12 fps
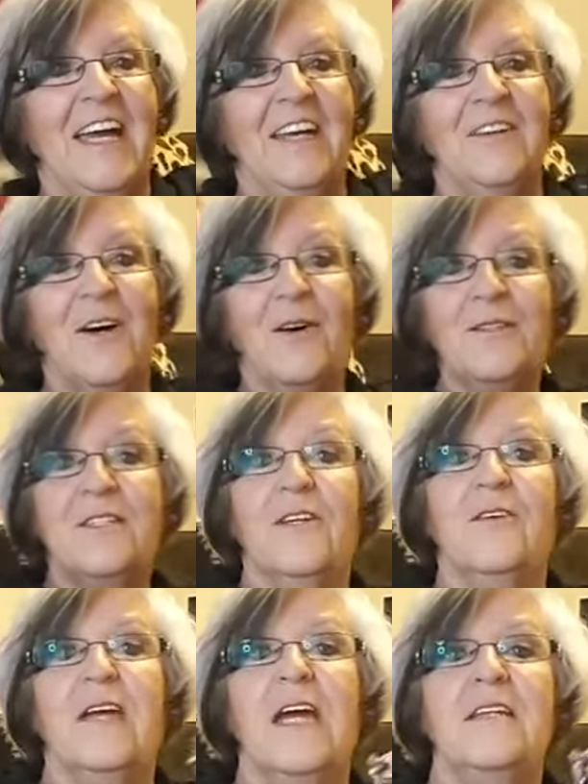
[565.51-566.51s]
And
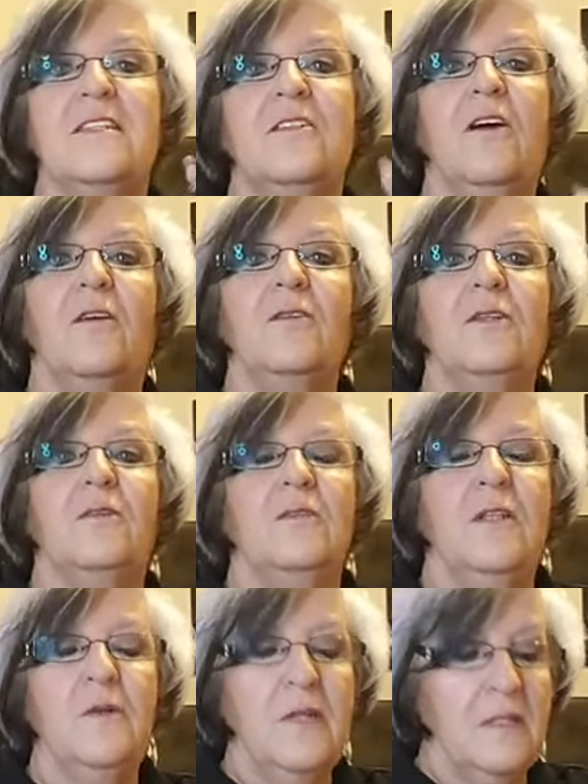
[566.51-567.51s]
also, in case y'all don't
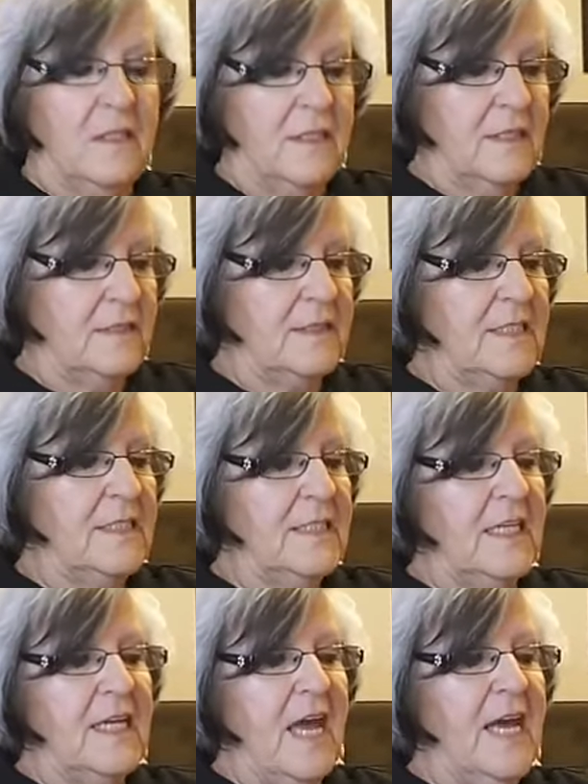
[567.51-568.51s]
know it,
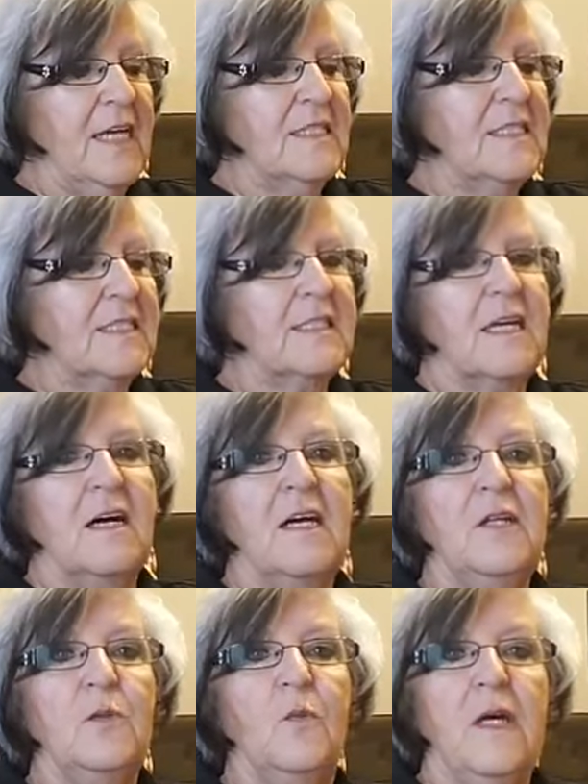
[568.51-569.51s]
Scentsy has
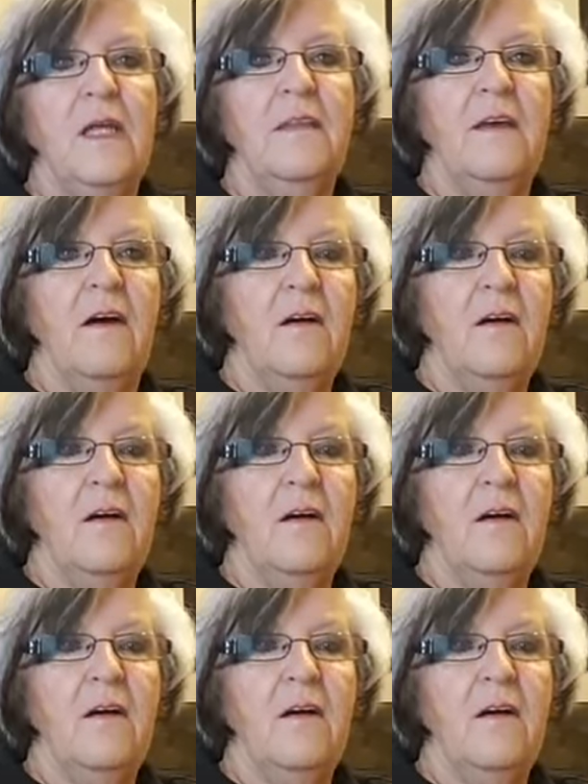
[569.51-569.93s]
signed with